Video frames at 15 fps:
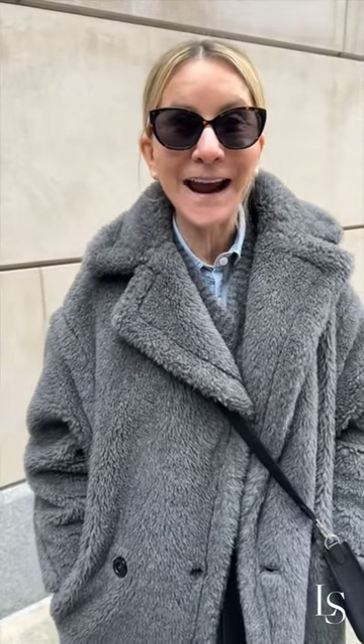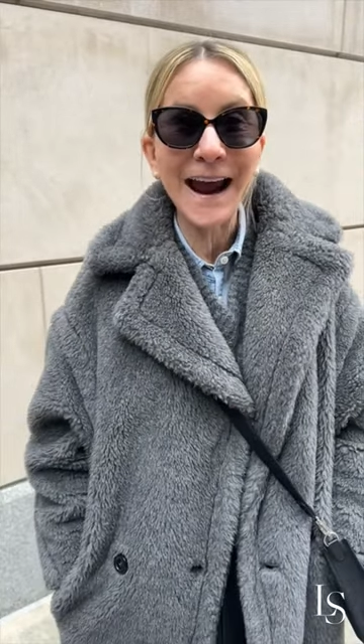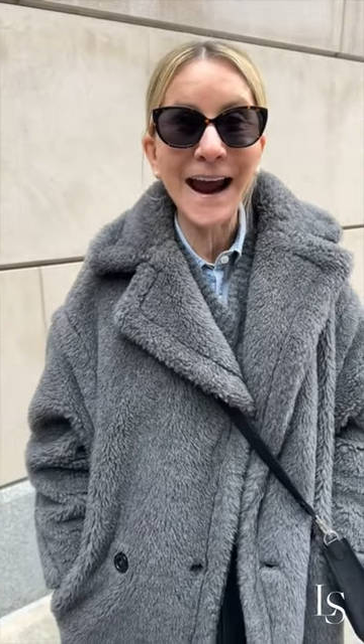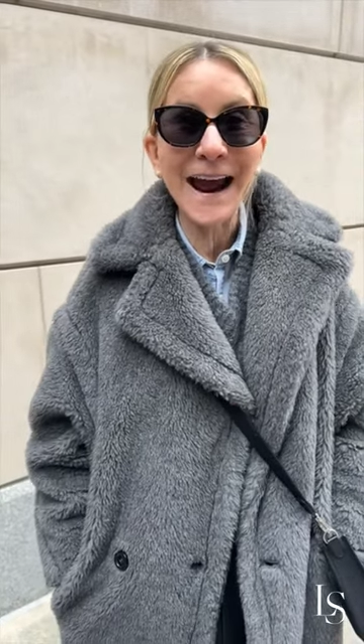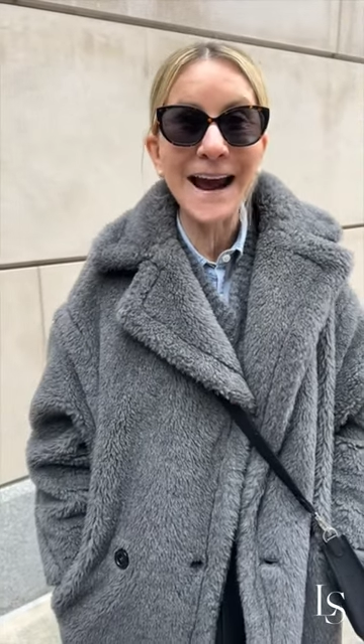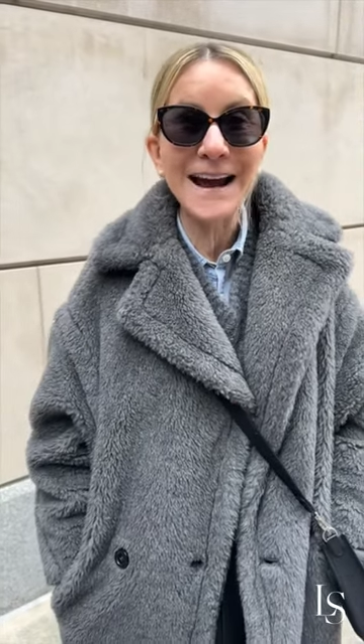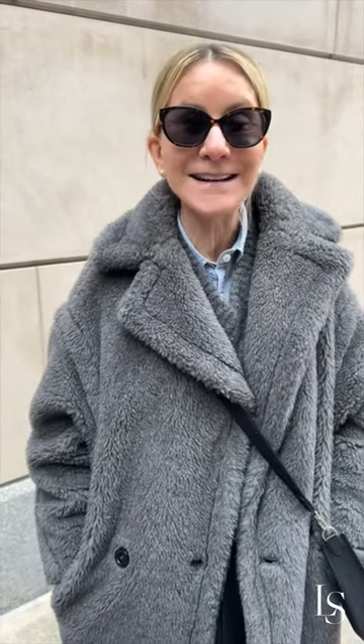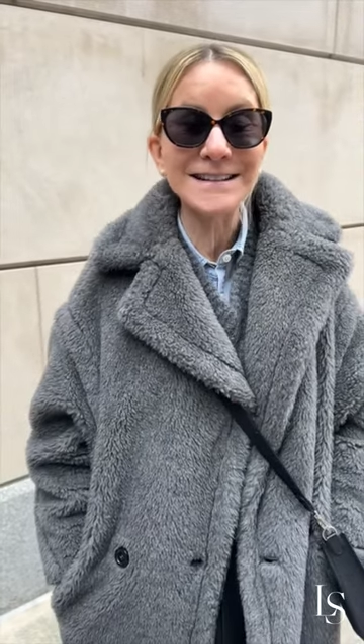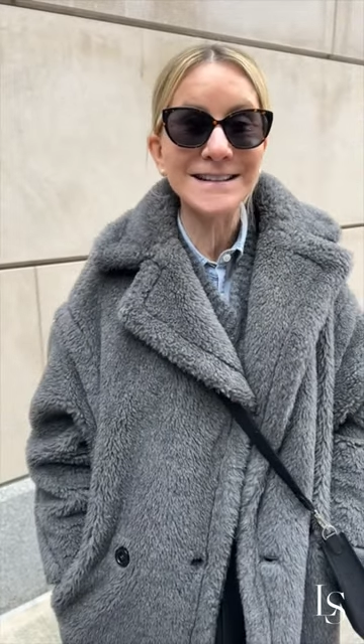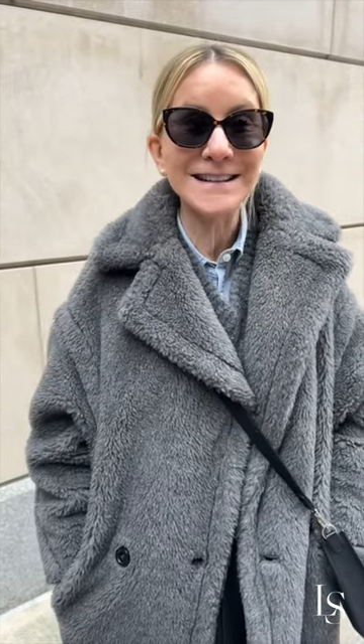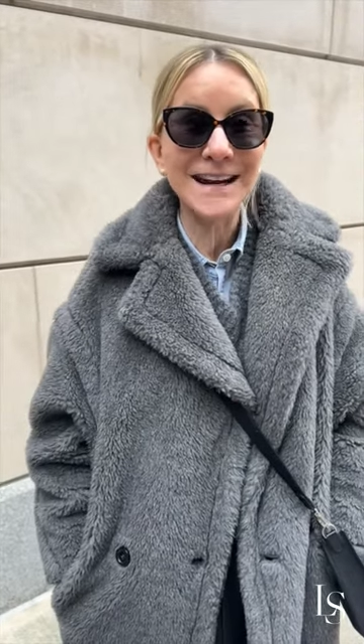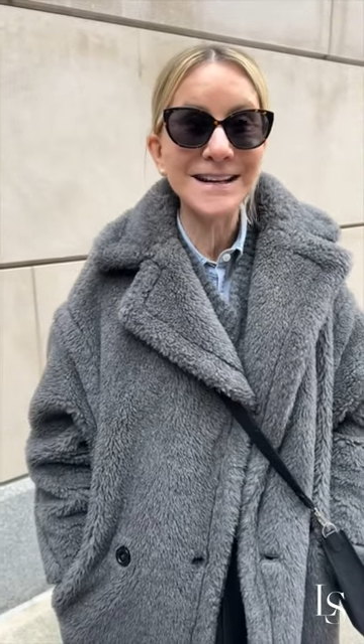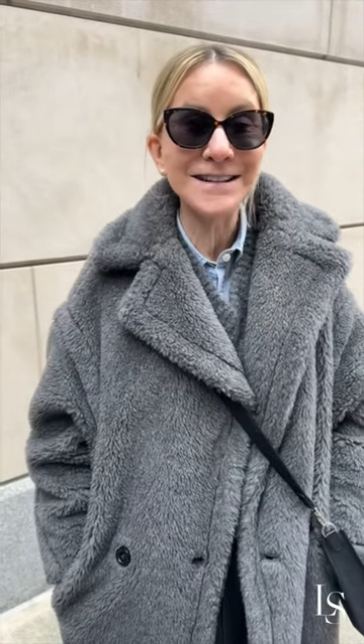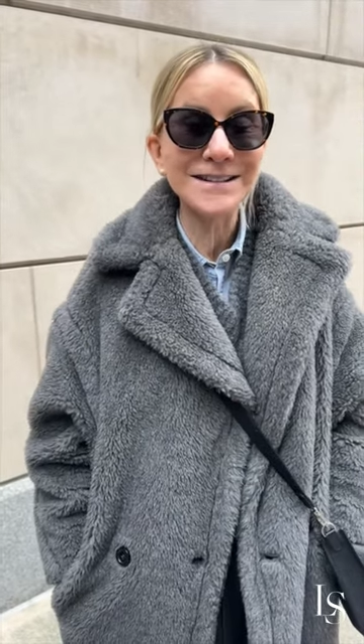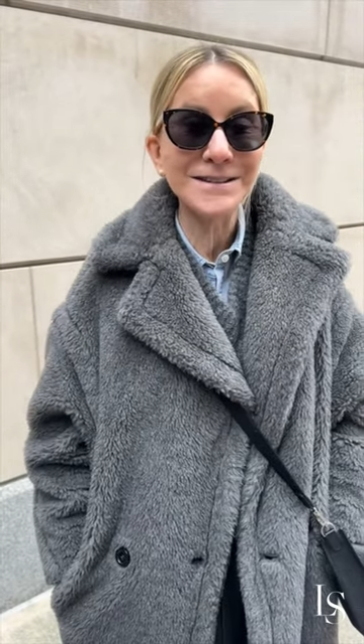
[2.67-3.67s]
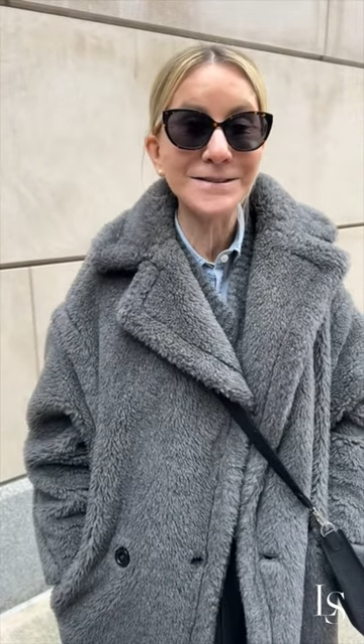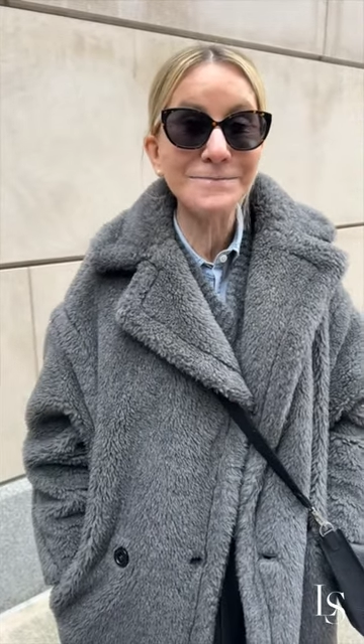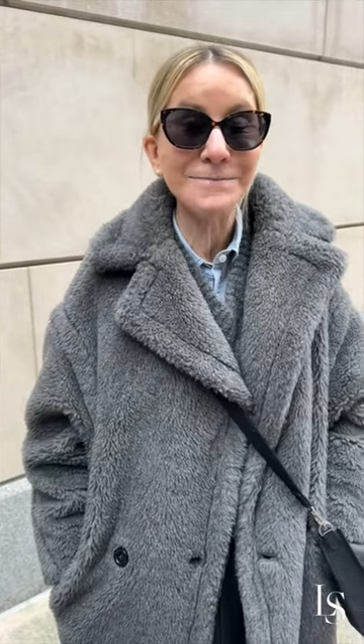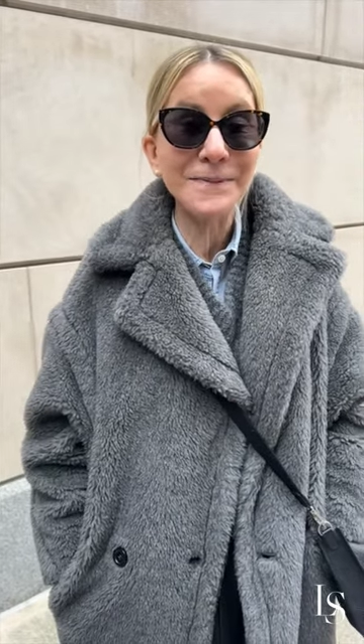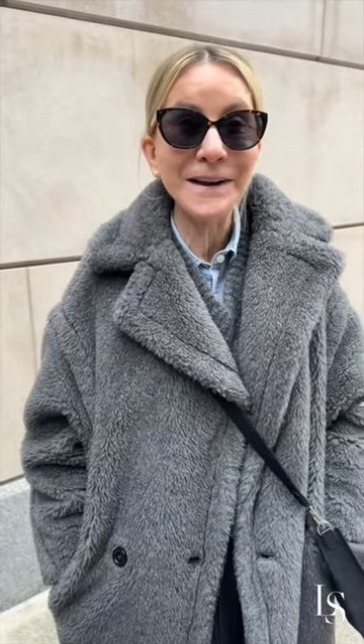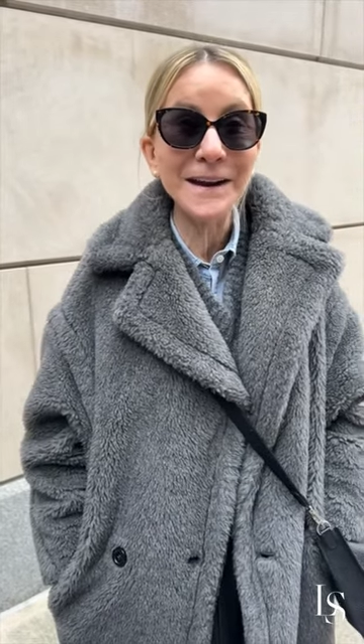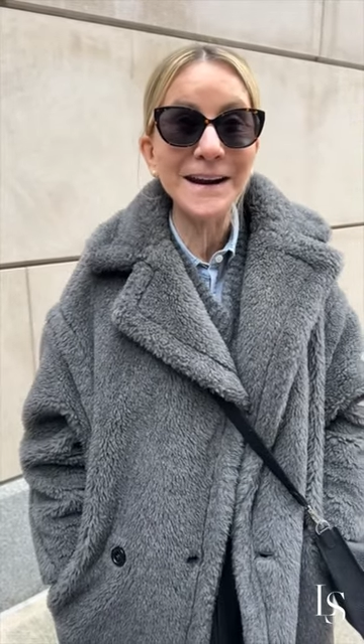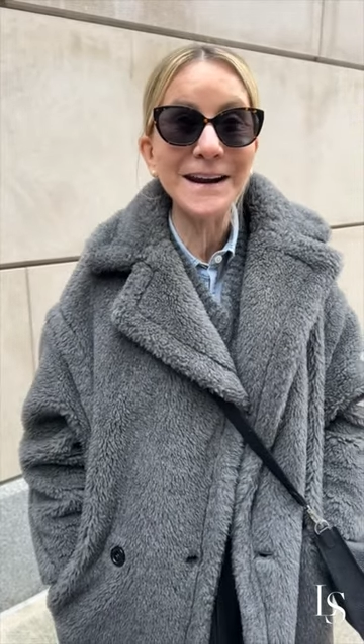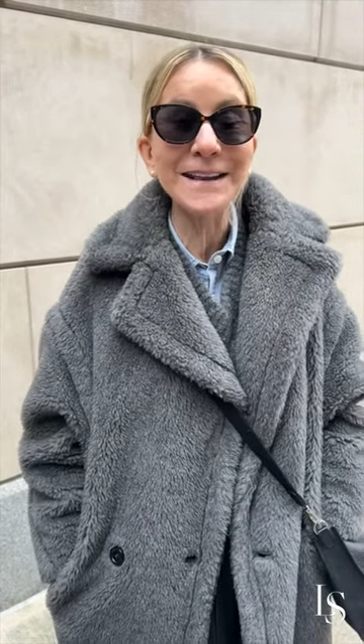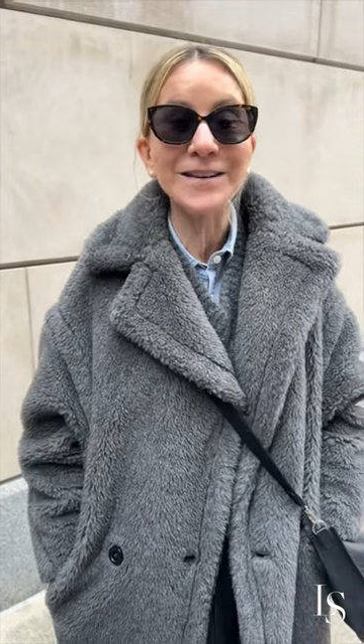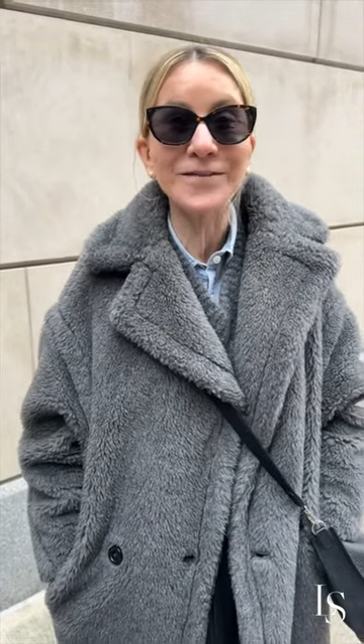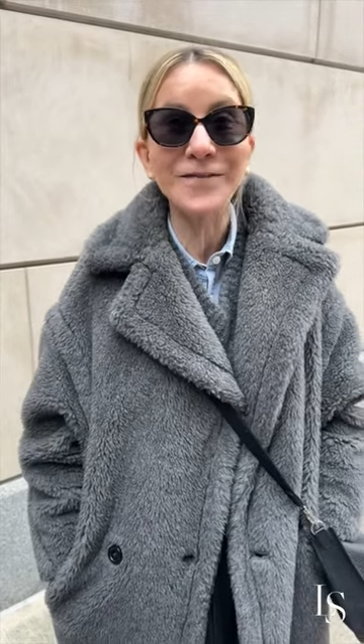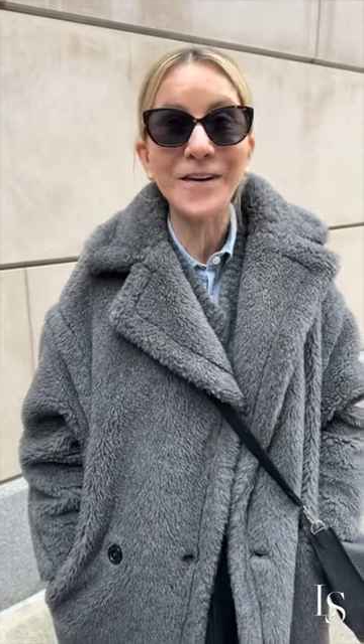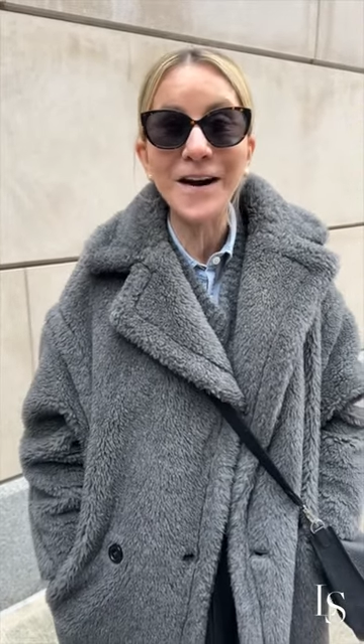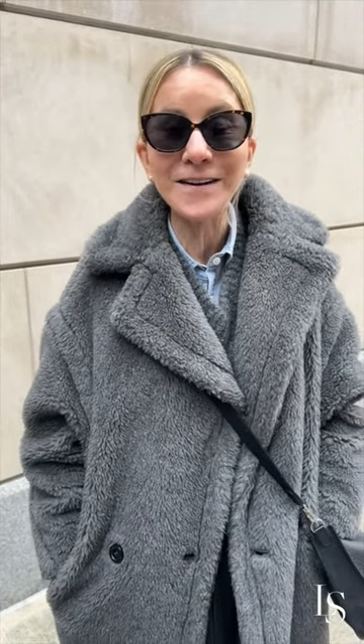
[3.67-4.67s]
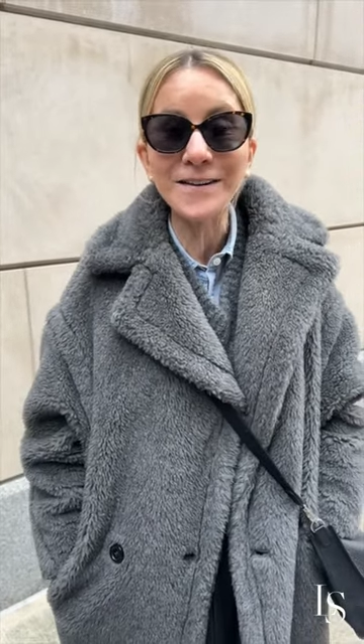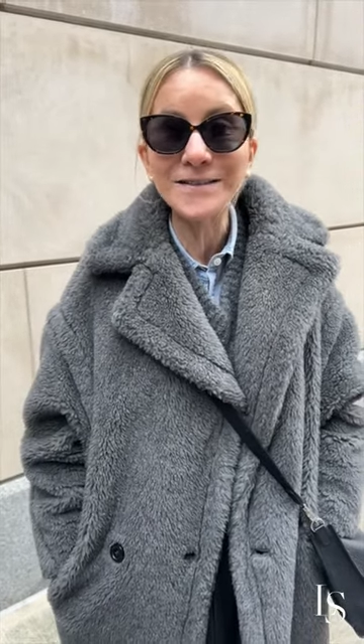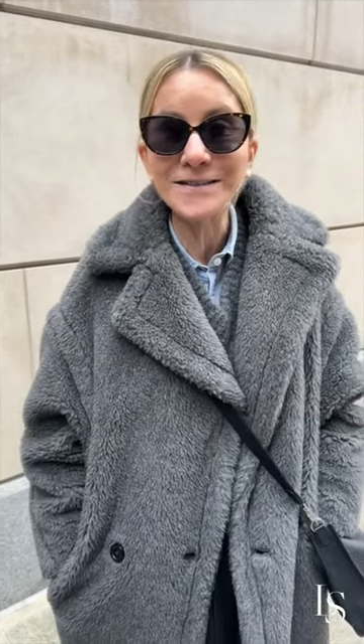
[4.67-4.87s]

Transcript: and today should be the final